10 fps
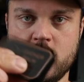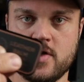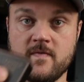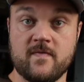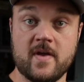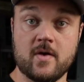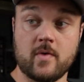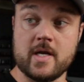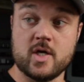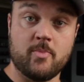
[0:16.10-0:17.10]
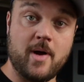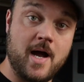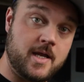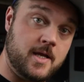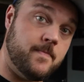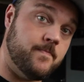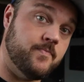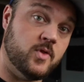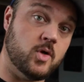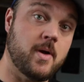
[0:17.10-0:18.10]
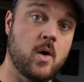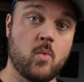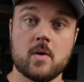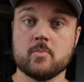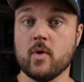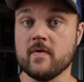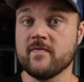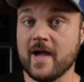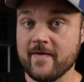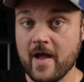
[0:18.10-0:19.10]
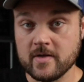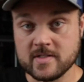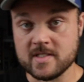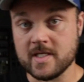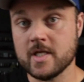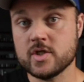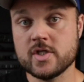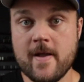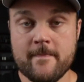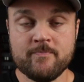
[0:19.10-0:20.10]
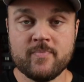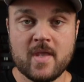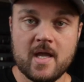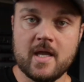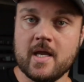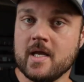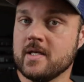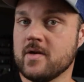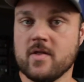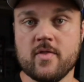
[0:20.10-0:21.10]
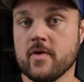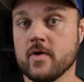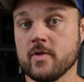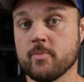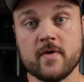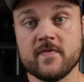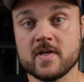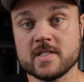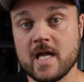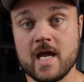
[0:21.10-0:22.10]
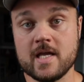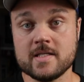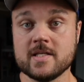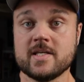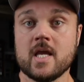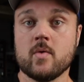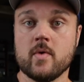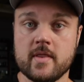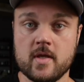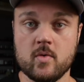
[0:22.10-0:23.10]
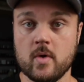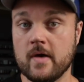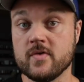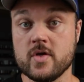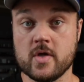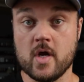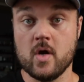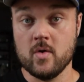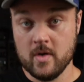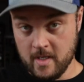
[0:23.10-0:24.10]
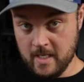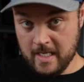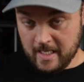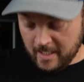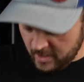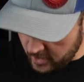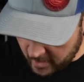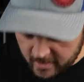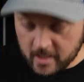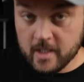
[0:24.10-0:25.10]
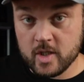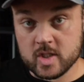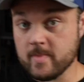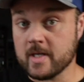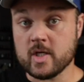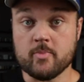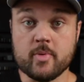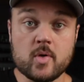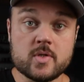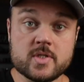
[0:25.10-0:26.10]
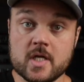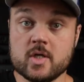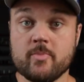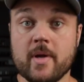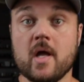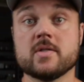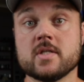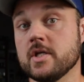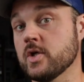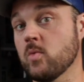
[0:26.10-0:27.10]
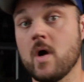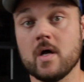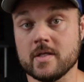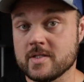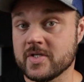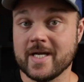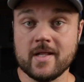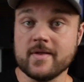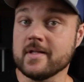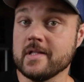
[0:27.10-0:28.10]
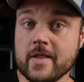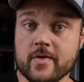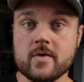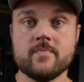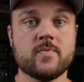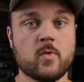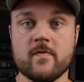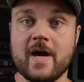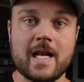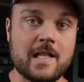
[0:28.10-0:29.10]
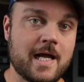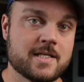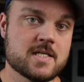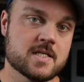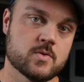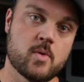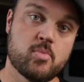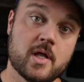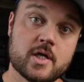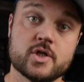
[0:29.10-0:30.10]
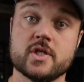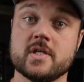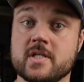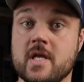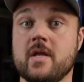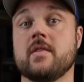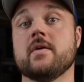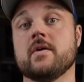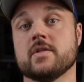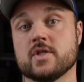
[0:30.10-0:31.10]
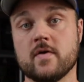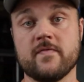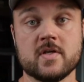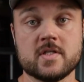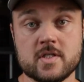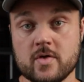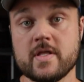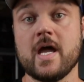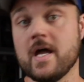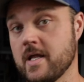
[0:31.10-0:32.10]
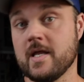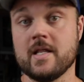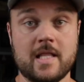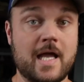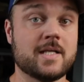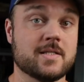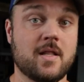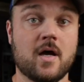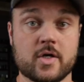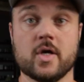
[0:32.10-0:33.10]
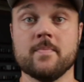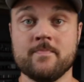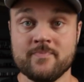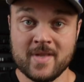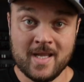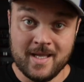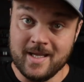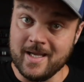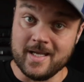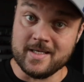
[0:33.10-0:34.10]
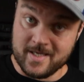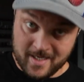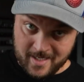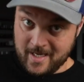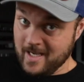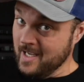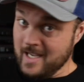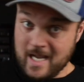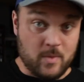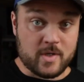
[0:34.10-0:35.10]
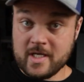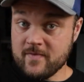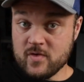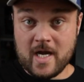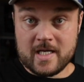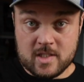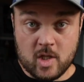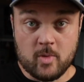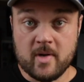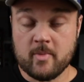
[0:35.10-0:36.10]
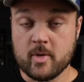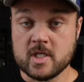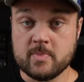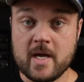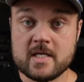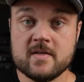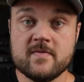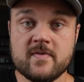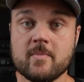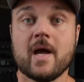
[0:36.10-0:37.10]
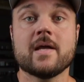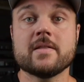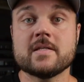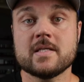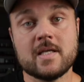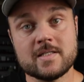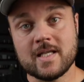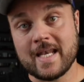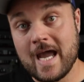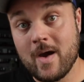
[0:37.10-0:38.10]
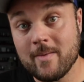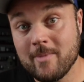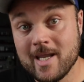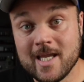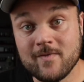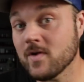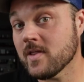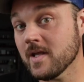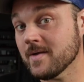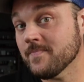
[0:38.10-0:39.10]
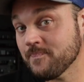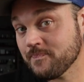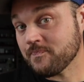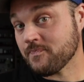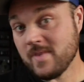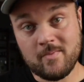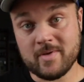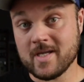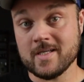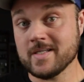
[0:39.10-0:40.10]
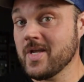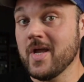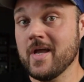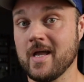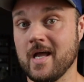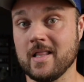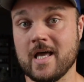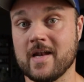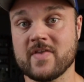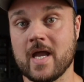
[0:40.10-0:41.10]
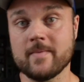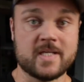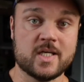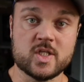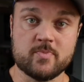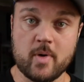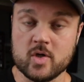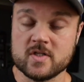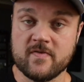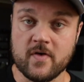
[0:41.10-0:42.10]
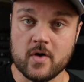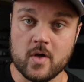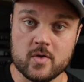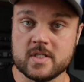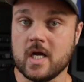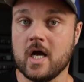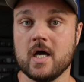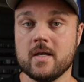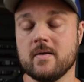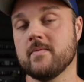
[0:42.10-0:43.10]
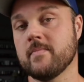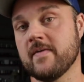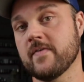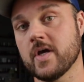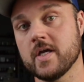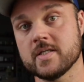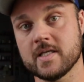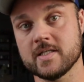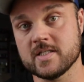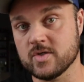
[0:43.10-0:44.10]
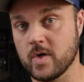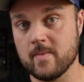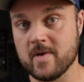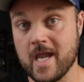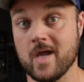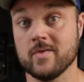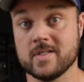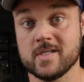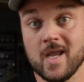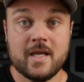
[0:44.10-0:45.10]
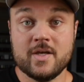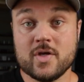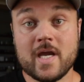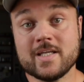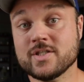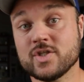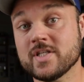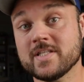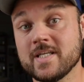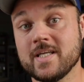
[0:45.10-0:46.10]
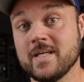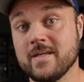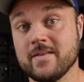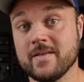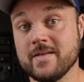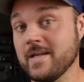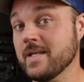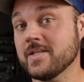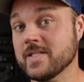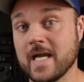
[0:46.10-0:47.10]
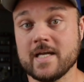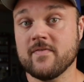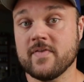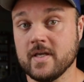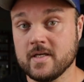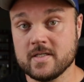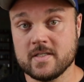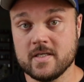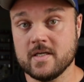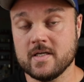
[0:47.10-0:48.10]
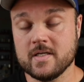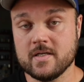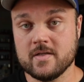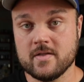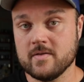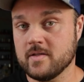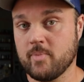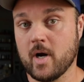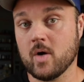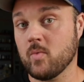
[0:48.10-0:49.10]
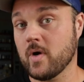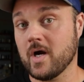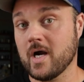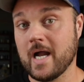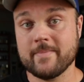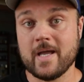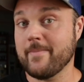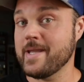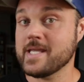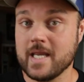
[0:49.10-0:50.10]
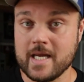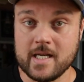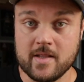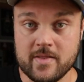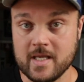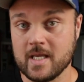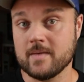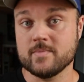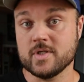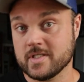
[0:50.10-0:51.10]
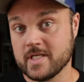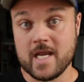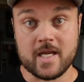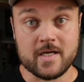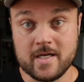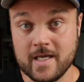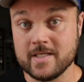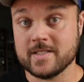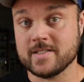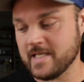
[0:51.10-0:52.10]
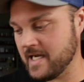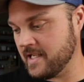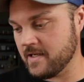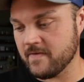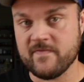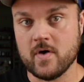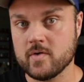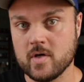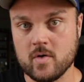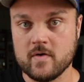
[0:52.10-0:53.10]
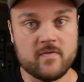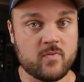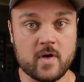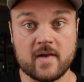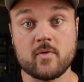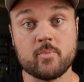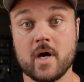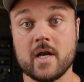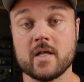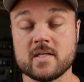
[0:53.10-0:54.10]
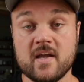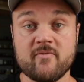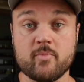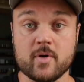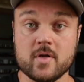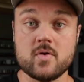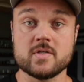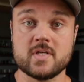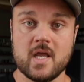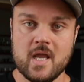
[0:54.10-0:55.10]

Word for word: you can fit right in your pocket. They're about 1.5 ounces each and they're the perfect size to take with you wherever you go. You can use them on your boots, on your belts, on your wallets, anything leather. It revitalizes and replenishes the surface so that it lasts longer. And I wanna give you guys a little bit of perspective and behind the scenes on how I make everything because a lot of times I just post photos on my various Instagram accounts and you guys just see the nice side of things, the the part where I'm not making anything, I'm just taking a nice setting photo of whatever product I've produced.